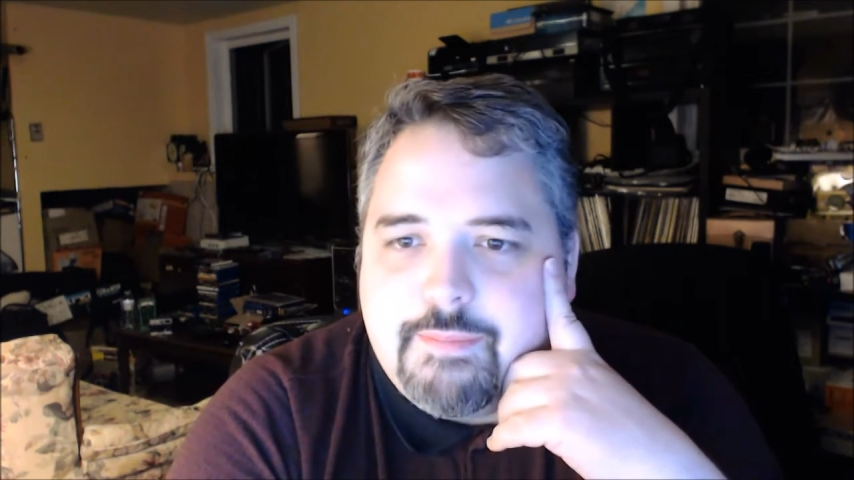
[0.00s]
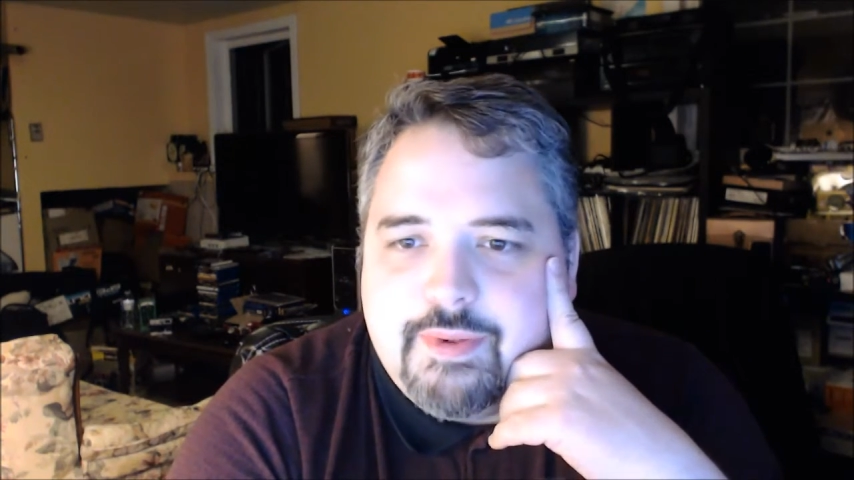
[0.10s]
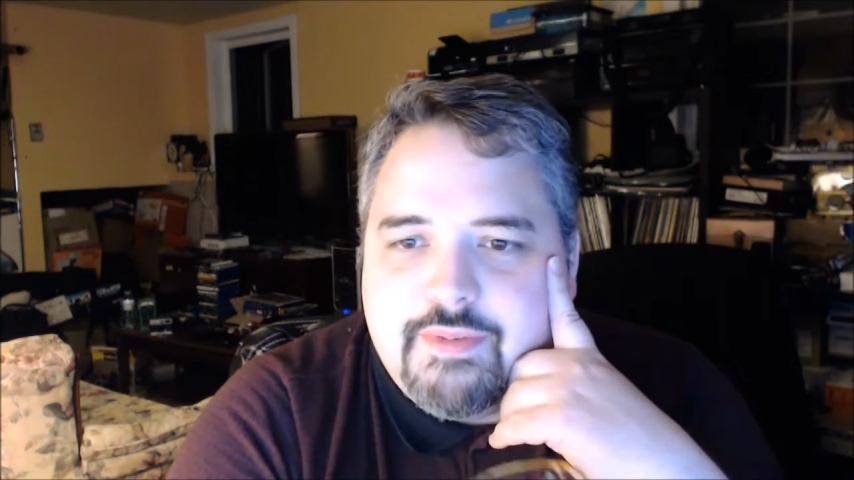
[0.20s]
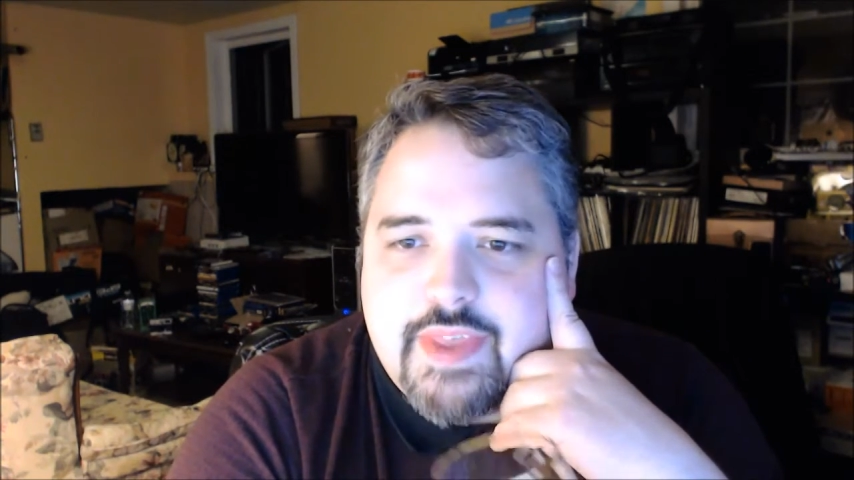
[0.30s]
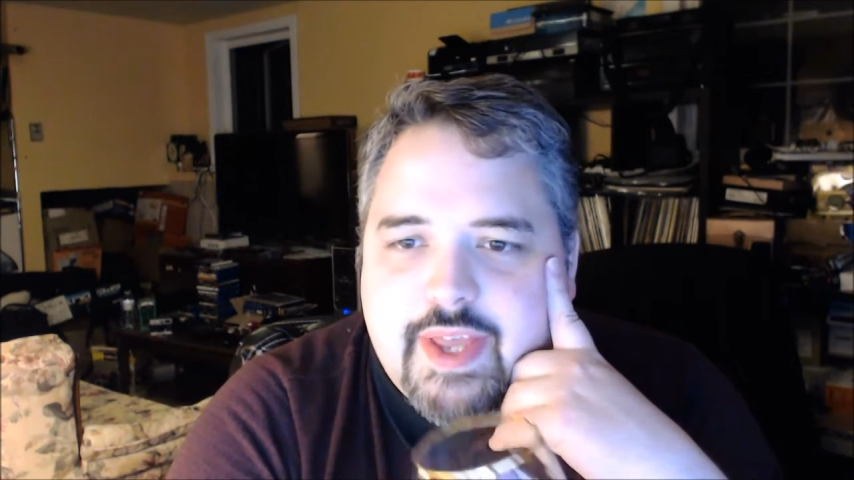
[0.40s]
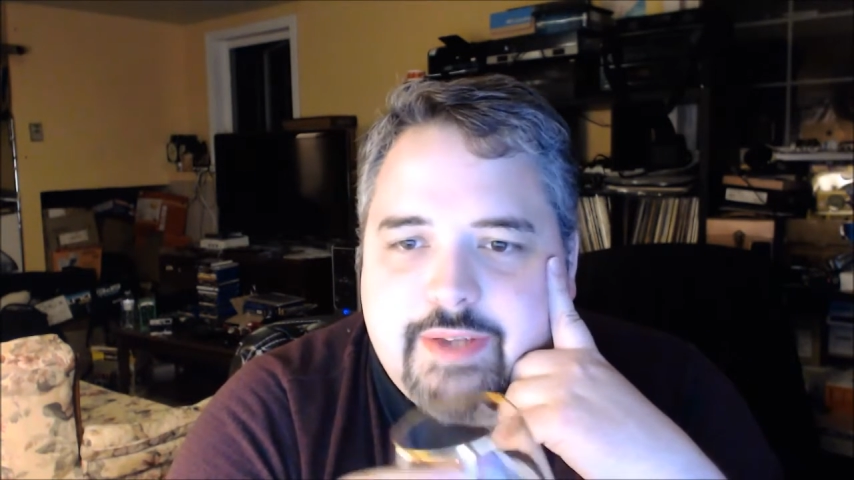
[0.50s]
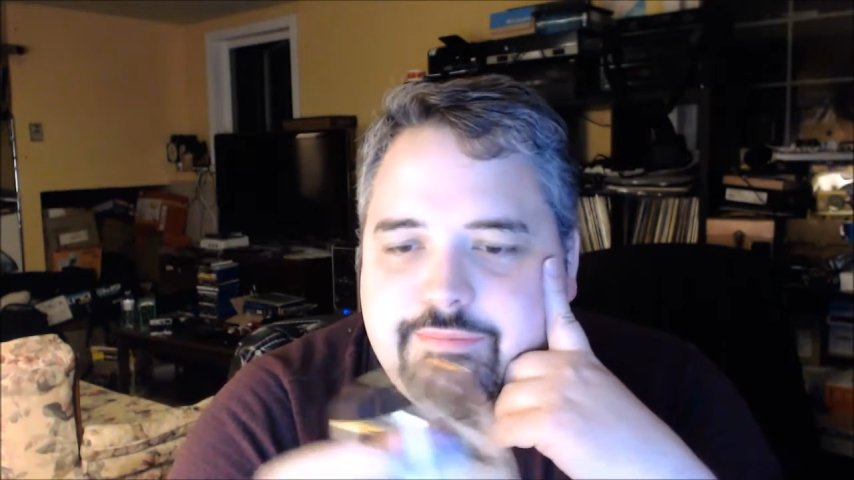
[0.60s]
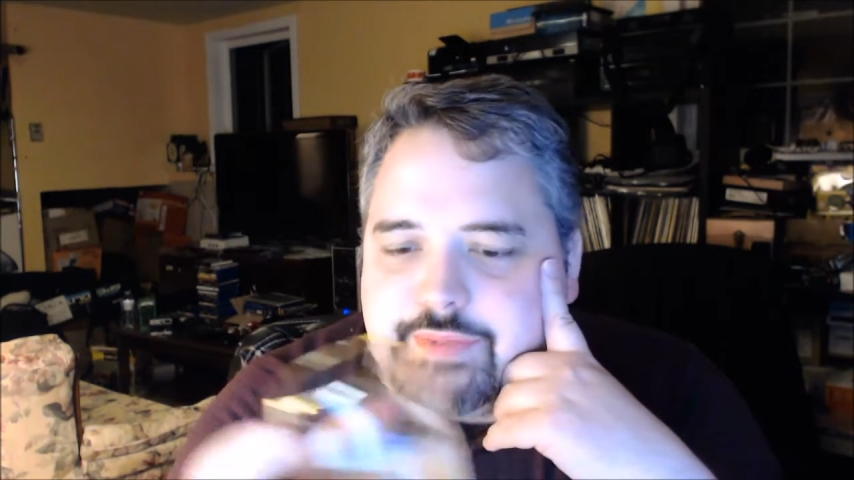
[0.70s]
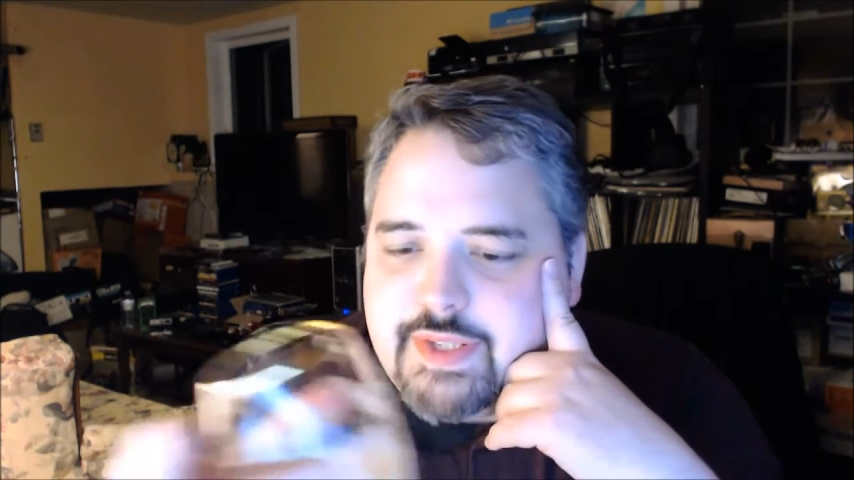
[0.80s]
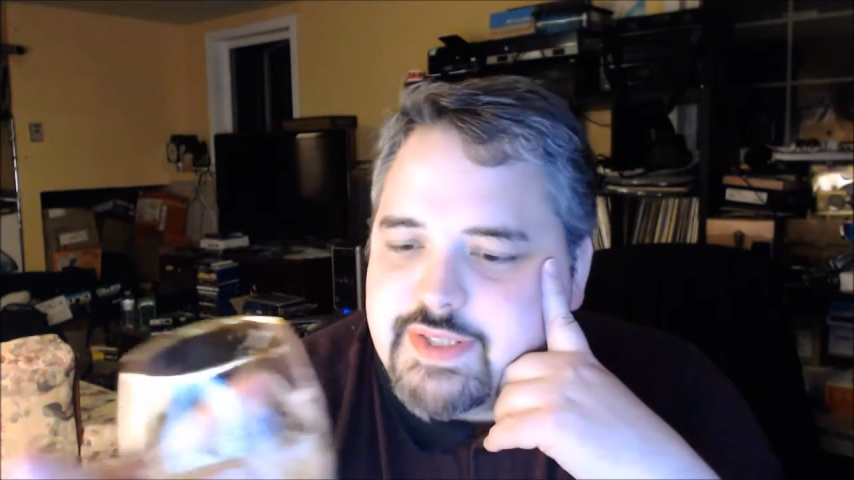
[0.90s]
I approve of
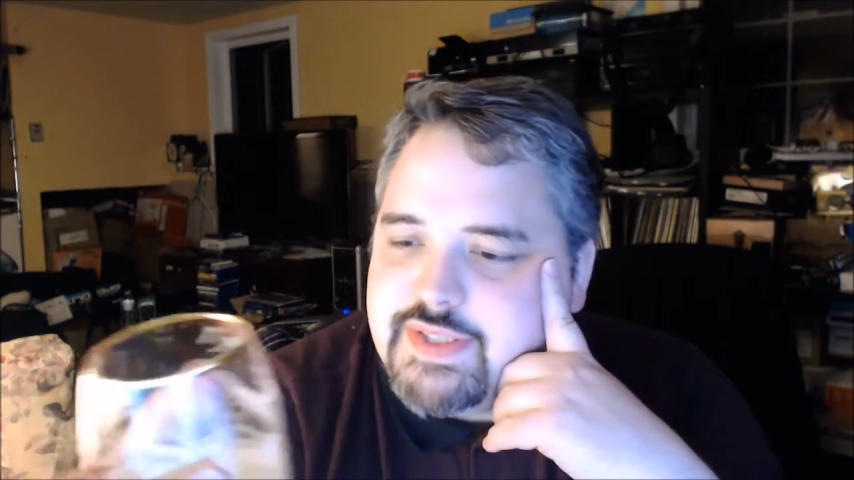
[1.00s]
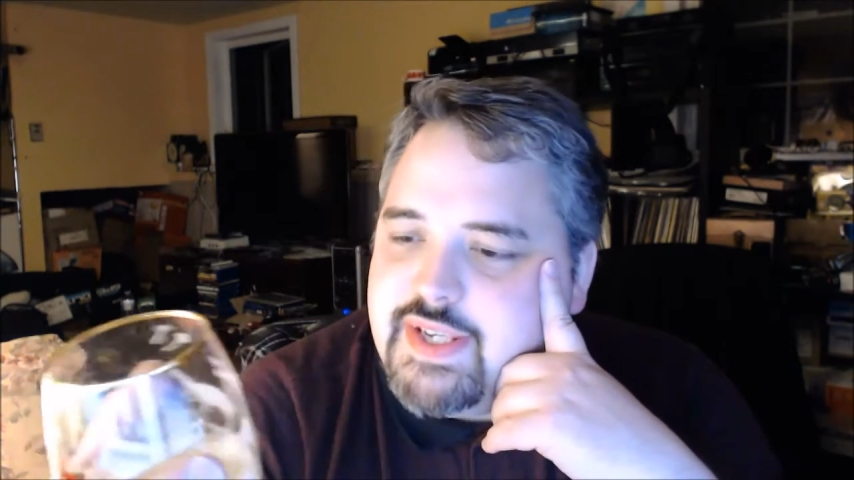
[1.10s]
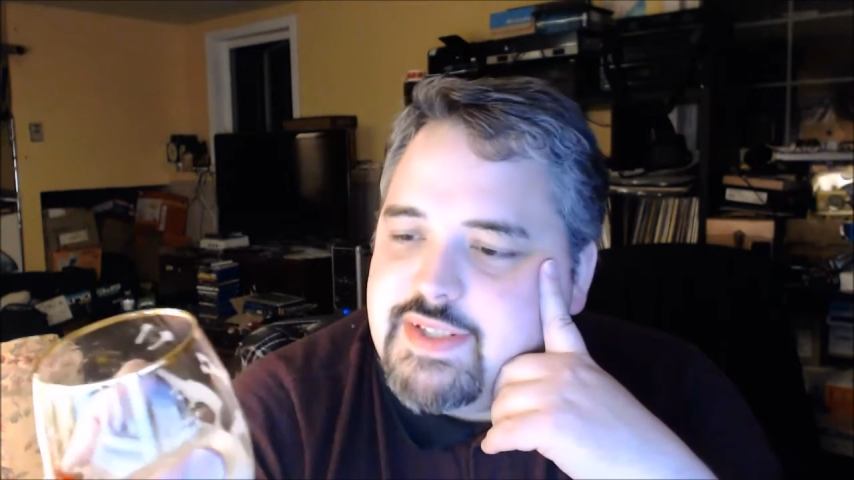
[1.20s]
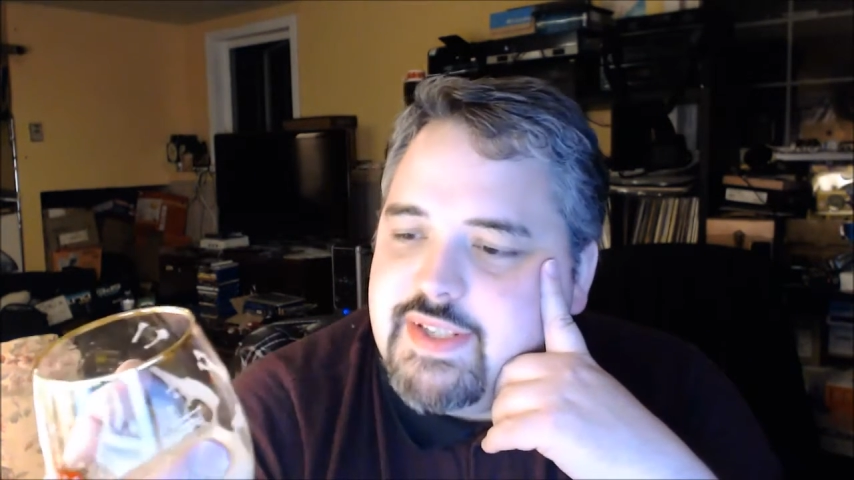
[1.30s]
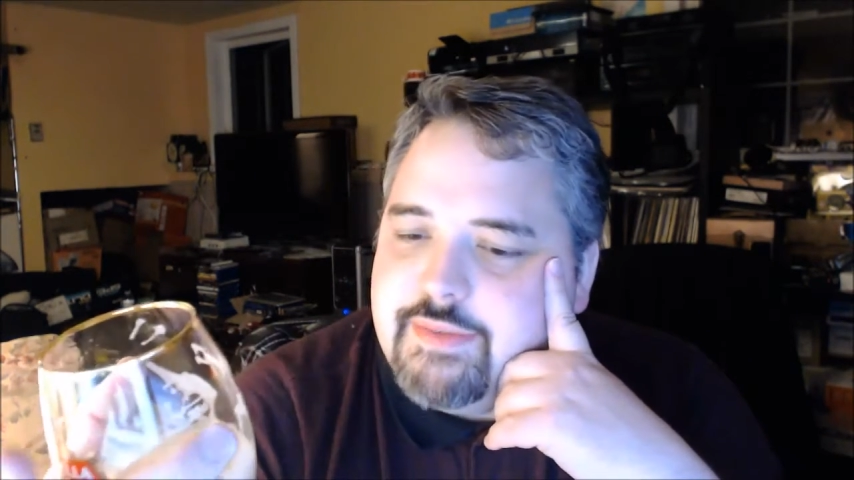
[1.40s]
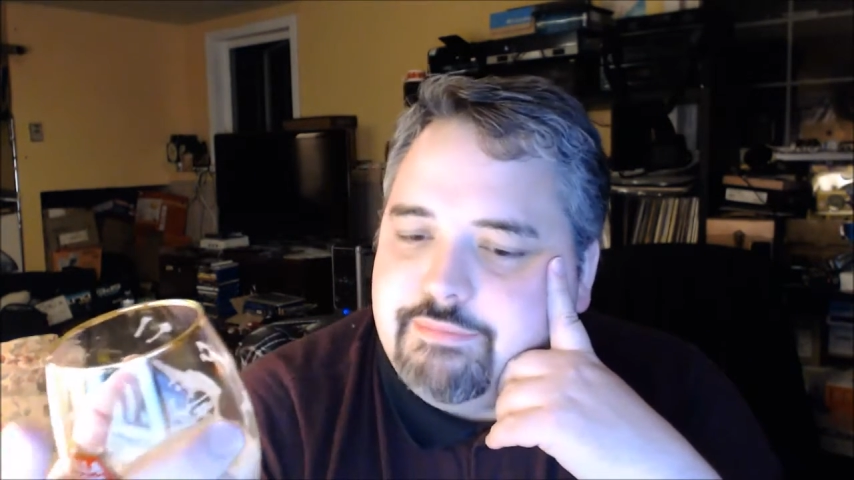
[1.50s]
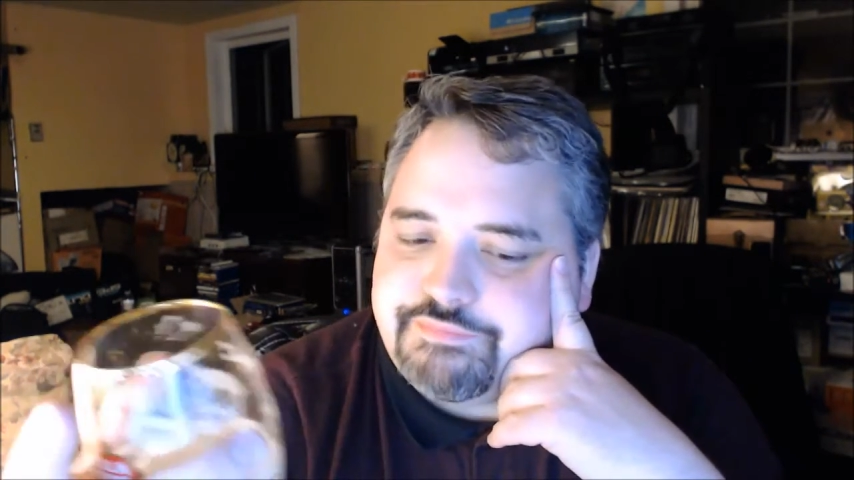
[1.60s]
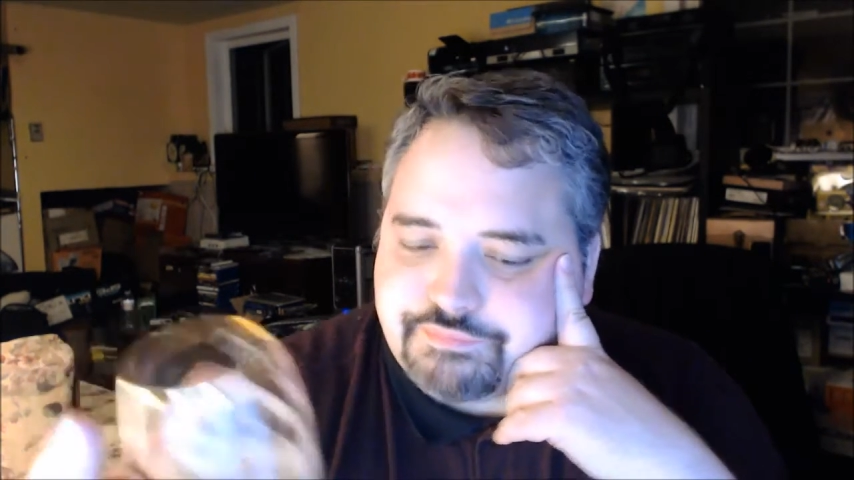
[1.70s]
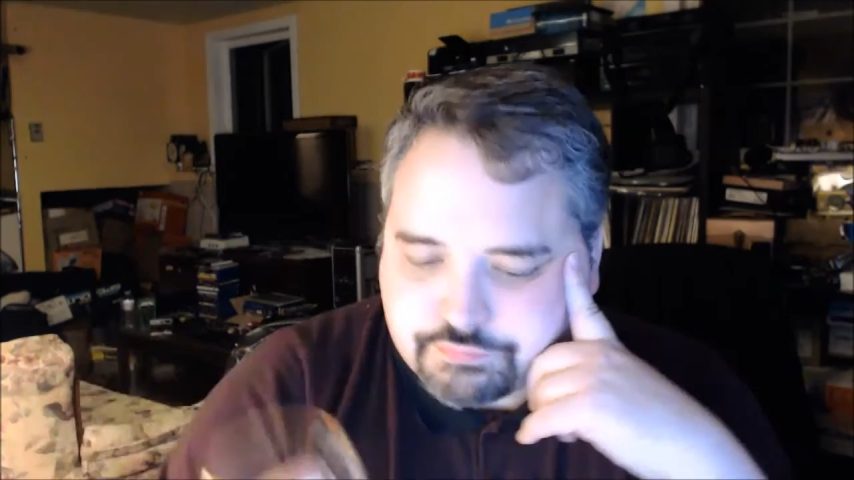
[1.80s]
that. That's tasty.